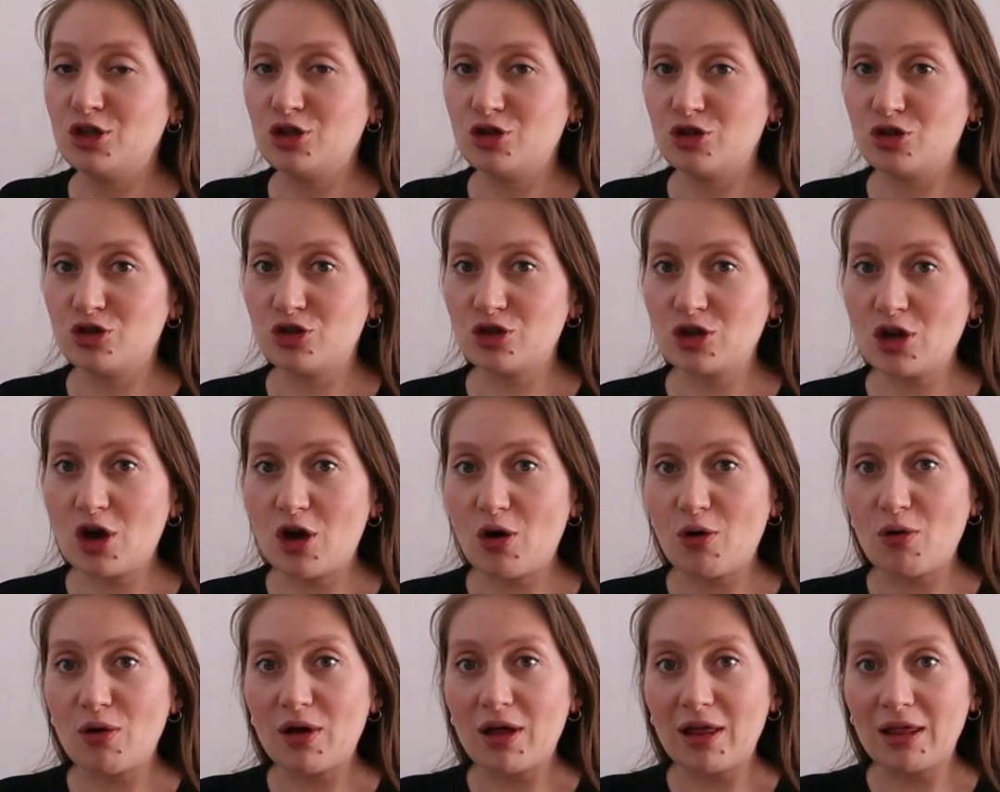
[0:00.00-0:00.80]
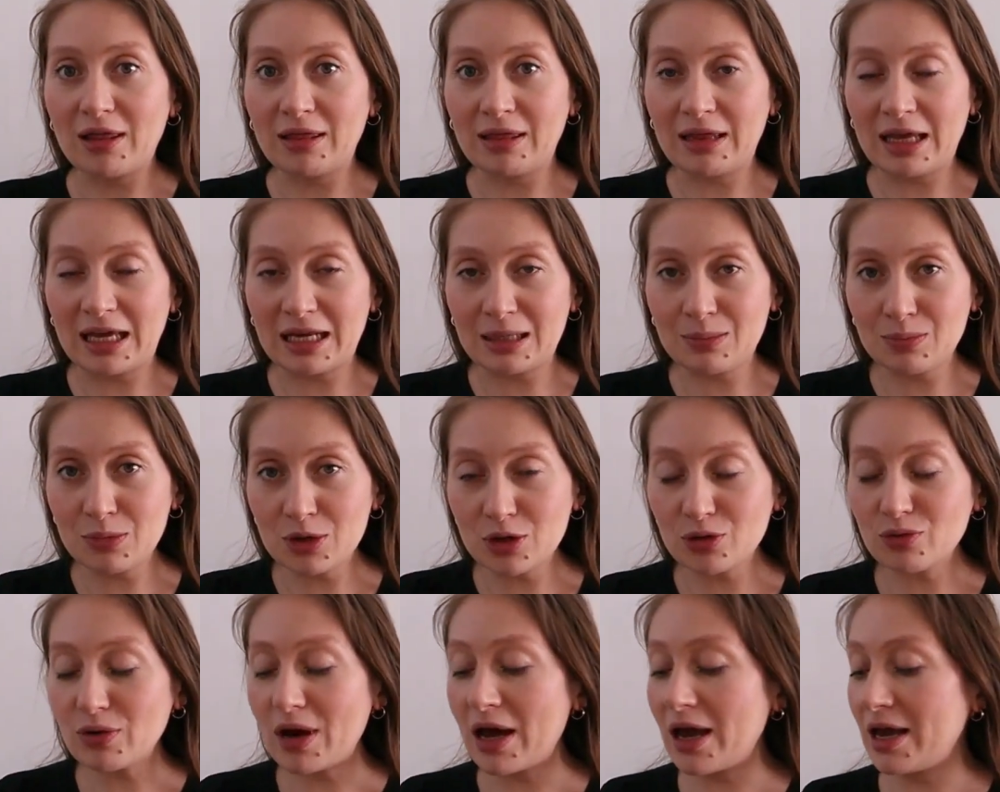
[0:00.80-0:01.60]
So let
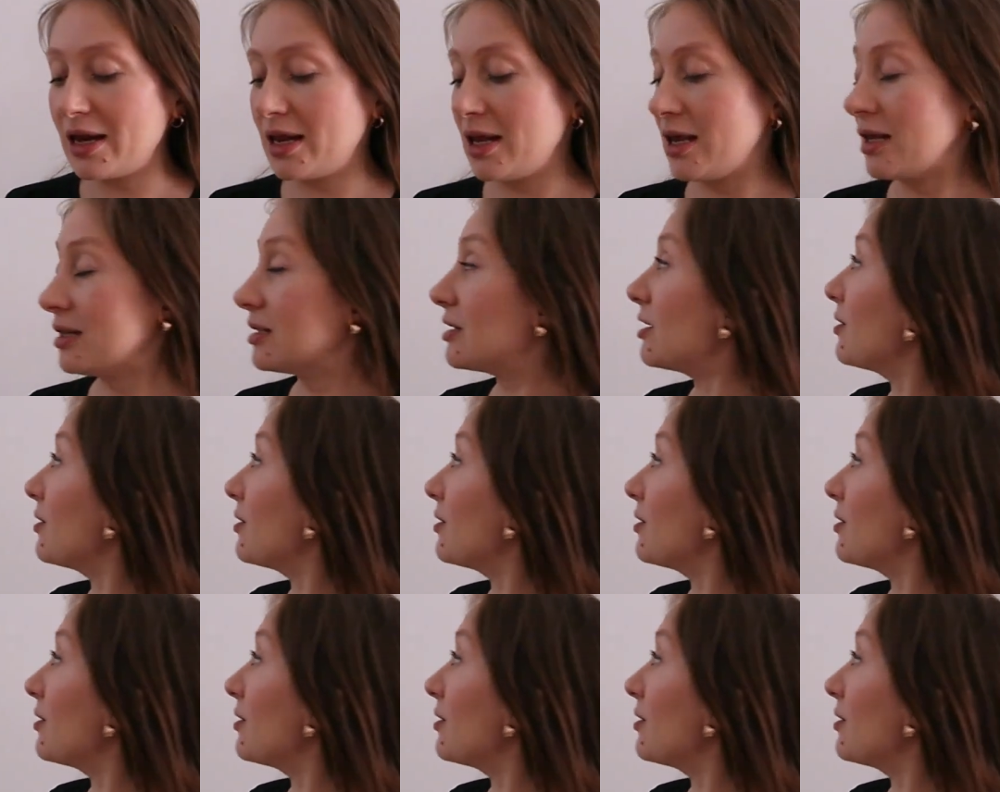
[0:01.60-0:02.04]
me write it.